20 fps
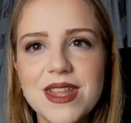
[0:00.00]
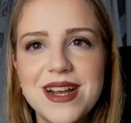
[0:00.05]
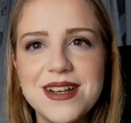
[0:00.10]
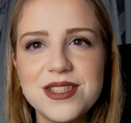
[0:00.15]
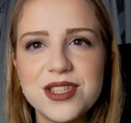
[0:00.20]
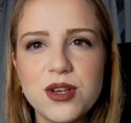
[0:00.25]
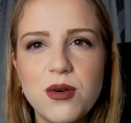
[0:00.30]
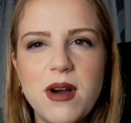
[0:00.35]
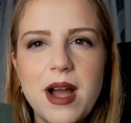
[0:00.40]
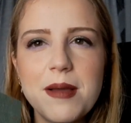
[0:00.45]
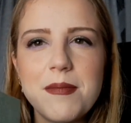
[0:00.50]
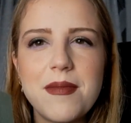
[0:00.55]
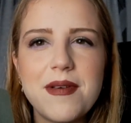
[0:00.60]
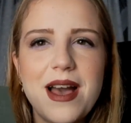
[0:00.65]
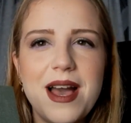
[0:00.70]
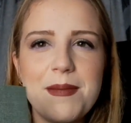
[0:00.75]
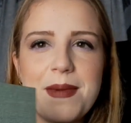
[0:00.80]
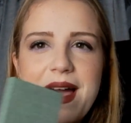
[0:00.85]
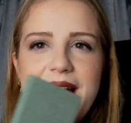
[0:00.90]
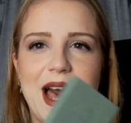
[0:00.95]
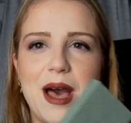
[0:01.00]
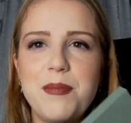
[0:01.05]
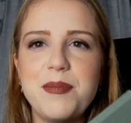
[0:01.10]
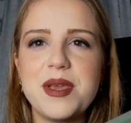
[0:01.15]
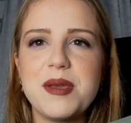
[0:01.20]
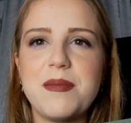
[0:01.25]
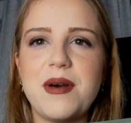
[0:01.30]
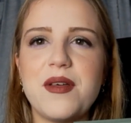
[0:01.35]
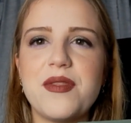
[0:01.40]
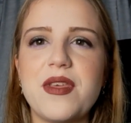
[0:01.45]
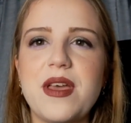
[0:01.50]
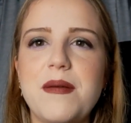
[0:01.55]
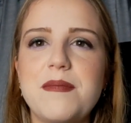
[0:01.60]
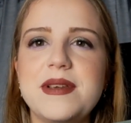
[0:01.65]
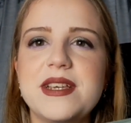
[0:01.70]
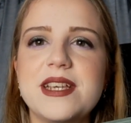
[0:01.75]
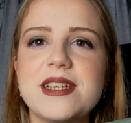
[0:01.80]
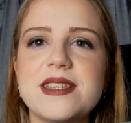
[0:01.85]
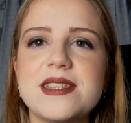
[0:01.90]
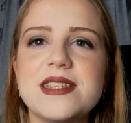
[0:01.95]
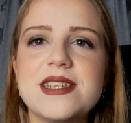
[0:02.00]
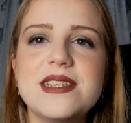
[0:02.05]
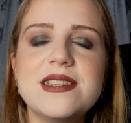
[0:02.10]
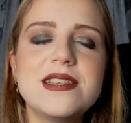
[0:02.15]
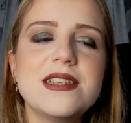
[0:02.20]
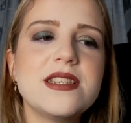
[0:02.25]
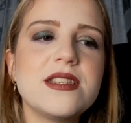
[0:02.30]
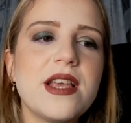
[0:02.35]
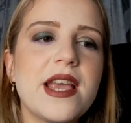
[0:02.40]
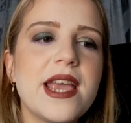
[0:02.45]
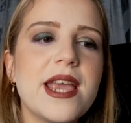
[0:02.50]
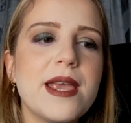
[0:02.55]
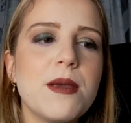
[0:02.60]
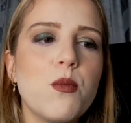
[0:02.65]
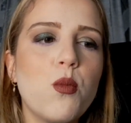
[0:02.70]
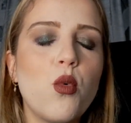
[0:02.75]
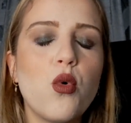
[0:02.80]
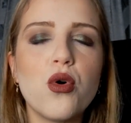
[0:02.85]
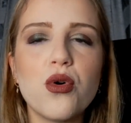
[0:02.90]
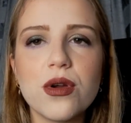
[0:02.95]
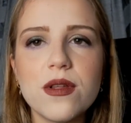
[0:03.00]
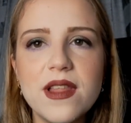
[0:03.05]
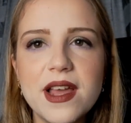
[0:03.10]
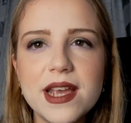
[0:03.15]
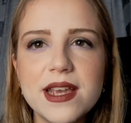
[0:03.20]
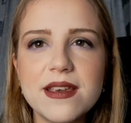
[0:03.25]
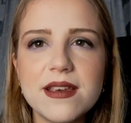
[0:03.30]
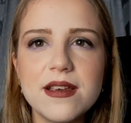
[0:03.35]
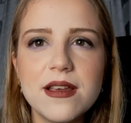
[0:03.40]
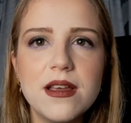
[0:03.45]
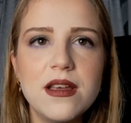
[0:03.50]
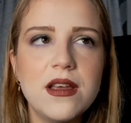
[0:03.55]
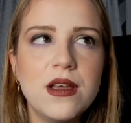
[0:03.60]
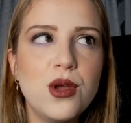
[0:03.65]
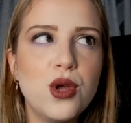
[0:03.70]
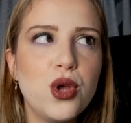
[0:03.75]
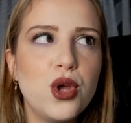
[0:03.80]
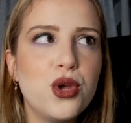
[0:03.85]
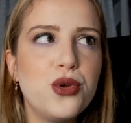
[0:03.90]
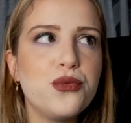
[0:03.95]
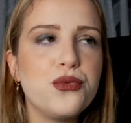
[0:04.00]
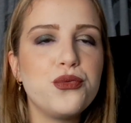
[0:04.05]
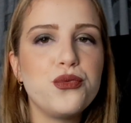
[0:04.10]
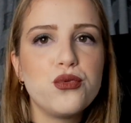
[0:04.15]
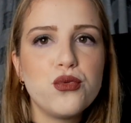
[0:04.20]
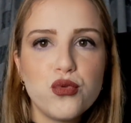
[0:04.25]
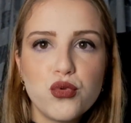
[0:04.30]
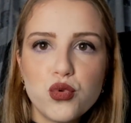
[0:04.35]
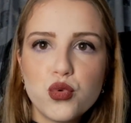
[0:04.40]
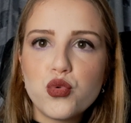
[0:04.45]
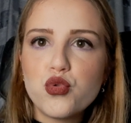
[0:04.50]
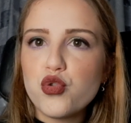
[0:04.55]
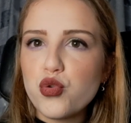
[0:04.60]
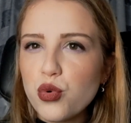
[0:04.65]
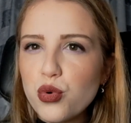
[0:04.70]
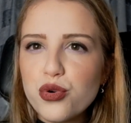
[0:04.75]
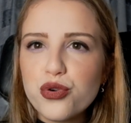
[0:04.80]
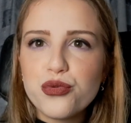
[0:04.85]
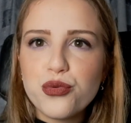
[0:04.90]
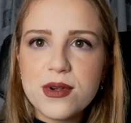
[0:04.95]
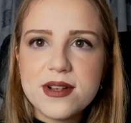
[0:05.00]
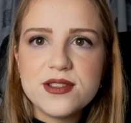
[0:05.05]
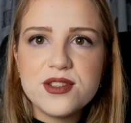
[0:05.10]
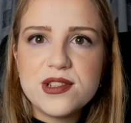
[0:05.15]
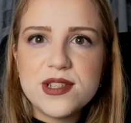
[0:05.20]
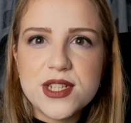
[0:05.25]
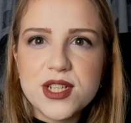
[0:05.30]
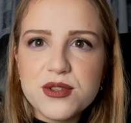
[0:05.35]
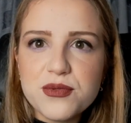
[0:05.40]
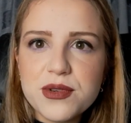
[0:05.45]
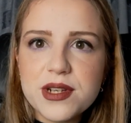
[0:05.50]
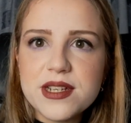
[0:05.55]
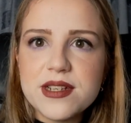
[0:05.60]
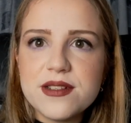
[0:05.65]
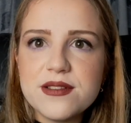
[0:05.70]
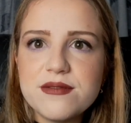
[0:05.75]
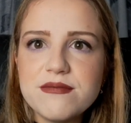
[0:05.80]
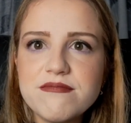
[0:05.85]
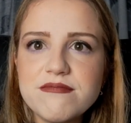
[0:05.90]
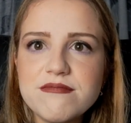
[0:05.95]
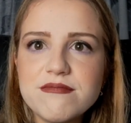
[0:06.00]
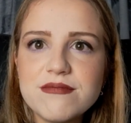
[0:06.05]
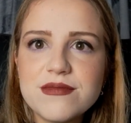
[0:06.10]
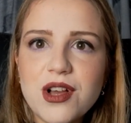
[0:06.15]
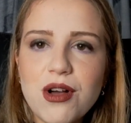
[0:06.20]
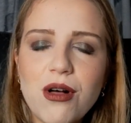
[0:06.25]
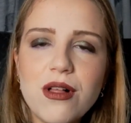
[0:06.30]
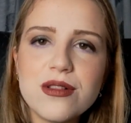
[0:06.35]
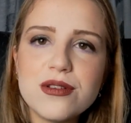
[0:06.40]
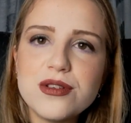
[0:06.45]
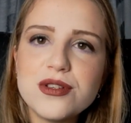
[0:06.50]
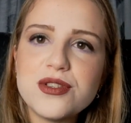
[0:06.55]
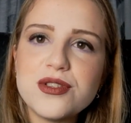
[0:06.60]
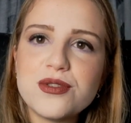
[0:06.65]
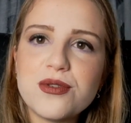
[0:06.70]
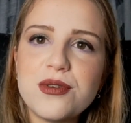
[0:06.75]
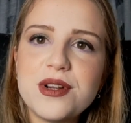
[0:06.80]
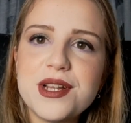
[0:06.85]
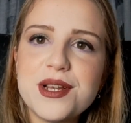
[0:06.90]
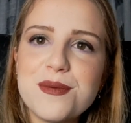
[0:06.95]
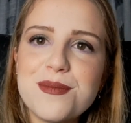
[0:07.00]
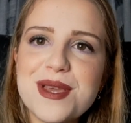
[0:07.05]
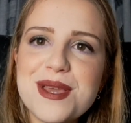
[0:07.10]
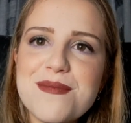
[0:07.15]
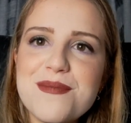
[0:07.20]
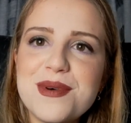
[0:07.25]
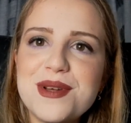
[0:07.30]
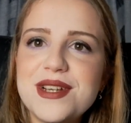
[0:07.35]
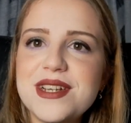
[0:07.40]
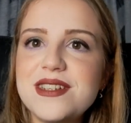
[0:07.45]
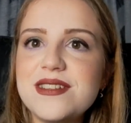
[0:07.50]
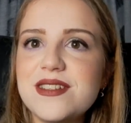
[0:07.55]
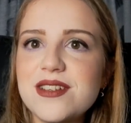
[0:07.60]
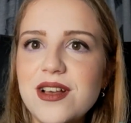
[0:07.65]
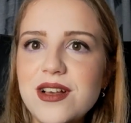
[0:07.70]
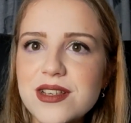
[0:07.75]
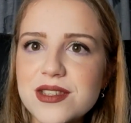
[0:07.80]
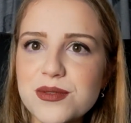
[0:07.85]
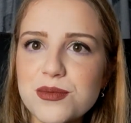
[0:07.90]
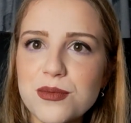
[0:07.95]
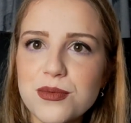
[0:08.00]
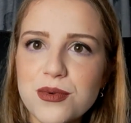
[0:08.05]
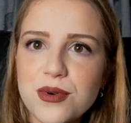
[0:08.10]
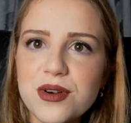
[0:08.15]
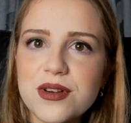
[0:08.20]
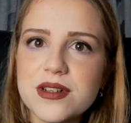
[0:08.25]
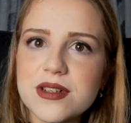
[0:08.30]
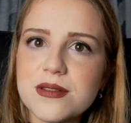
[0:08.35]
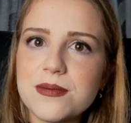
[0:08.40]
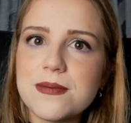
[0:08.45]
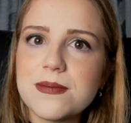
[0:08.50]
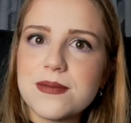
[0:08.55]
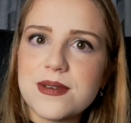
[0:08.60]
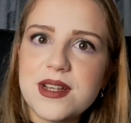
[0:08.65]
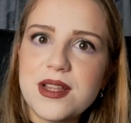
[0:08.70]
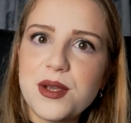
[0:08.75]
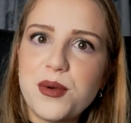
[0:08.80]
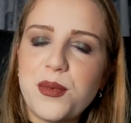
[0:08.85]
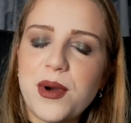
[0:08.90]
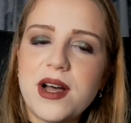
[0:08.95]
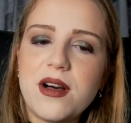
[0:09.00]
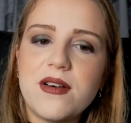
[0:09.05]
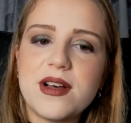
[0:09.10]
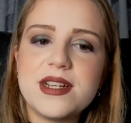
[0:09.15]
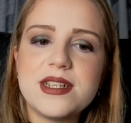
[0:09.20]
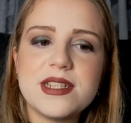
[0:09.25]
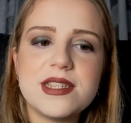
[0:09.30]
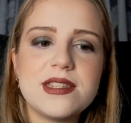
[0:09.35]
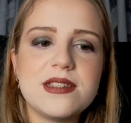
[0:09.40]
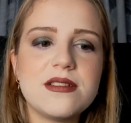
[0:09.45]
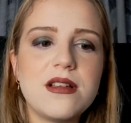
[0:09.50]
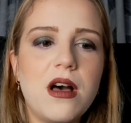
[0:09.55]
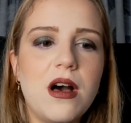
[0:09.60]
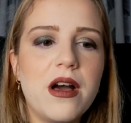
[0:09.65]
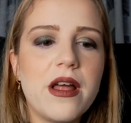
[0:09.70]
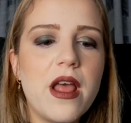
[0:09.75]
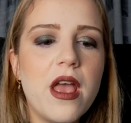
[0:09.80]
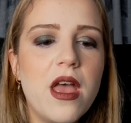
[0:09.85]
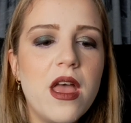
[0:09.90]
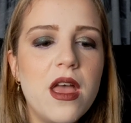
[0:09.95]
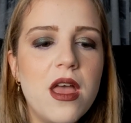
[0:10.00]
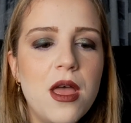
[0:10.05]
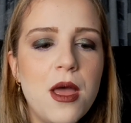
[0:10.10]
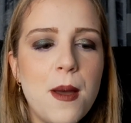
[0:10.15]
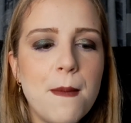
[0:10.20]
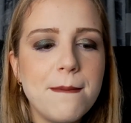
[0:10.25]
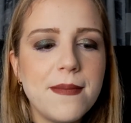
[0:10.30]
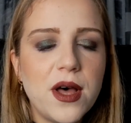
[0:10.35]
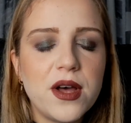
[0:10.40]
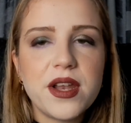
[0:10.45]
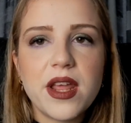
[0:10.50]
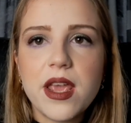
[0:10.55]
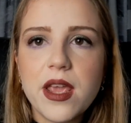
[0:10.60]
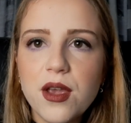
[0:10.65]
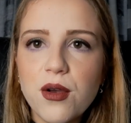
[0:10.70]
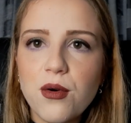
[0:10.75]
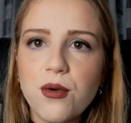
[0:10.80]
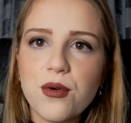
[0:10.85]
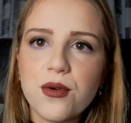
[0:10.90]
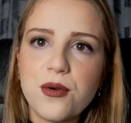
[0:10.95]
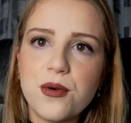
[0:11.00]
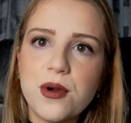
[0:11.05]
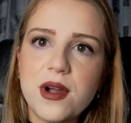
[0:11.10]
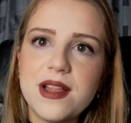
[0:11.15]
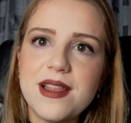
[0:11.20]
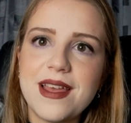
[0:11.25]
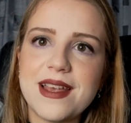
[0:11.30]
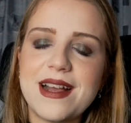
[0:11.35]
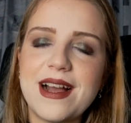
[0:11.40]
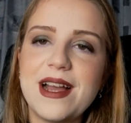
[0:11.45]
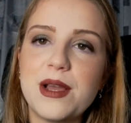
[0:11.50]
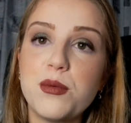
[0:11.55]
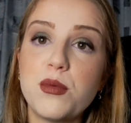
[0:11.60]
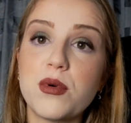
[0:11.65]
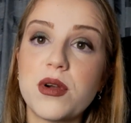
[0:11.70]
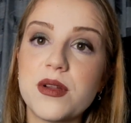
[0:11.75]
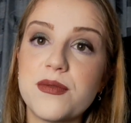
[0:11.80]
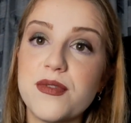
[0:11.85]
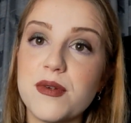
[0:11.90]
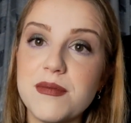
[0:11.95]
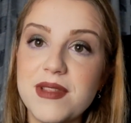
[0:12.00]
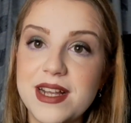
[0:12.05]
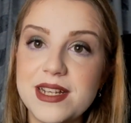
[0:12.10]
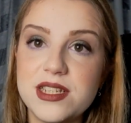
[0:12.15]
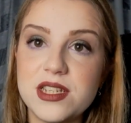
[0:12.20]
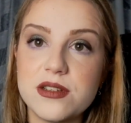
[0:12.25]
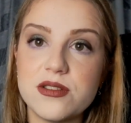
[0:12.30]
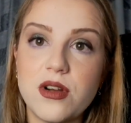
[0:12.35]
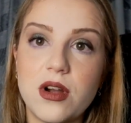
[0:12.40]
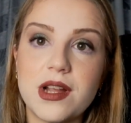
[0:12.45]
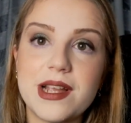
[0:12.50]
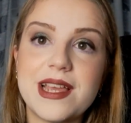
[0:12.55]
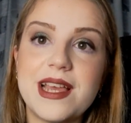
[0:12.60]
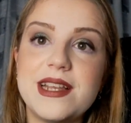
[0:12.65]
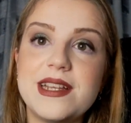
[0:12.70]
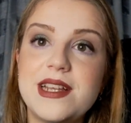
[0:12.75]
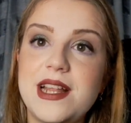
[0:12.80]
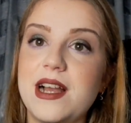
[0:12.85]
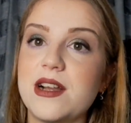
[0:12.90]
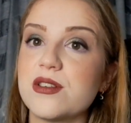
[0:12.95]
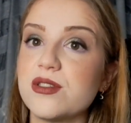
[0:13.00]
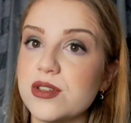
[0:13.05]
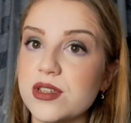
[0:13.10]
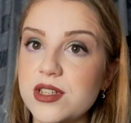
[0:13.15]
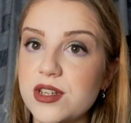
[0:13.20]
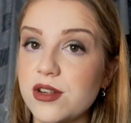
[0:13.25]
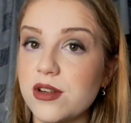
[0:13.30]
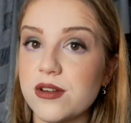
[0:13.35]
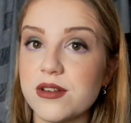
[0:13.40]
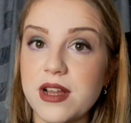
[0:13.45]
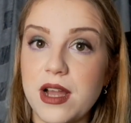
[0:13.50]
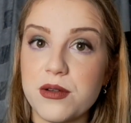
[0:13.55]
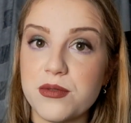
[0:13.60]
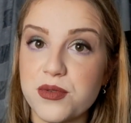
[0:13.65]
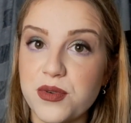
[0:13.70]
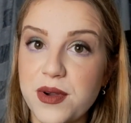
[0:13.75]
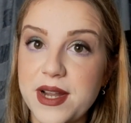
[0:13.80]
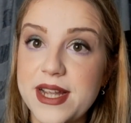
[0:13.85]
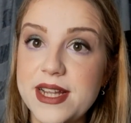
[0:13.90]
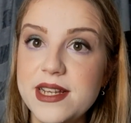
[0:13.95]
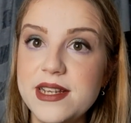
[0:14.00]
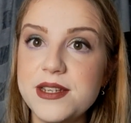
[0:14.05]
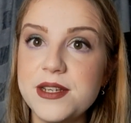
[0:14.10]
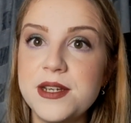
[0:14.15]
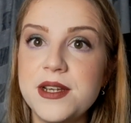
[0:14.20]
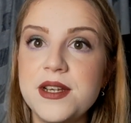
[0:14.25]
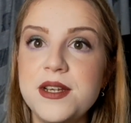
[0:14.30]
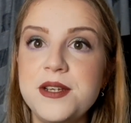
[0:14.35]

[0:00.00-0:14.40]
so I'm happy about that, because this is a more like neutral grungy green color story to me, but it does work really well, and it's not muddy, or like, I worked from light to dark and it actually turned out great.